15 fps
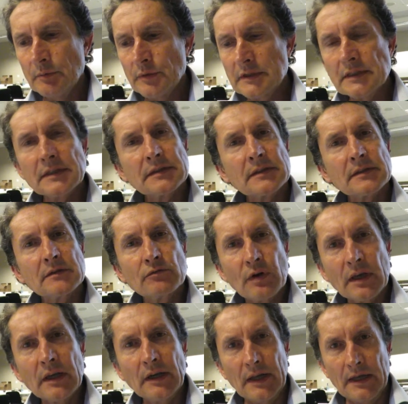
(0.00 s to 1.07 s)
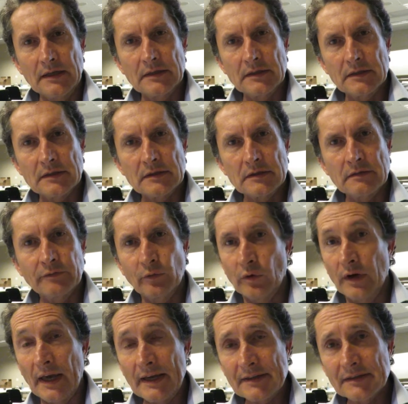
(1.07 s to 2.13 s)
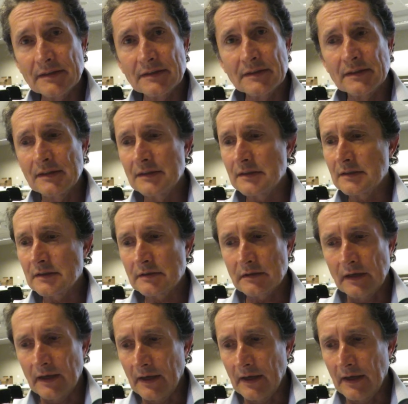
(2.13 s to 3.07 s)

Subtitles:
businesses and regulators for licenses,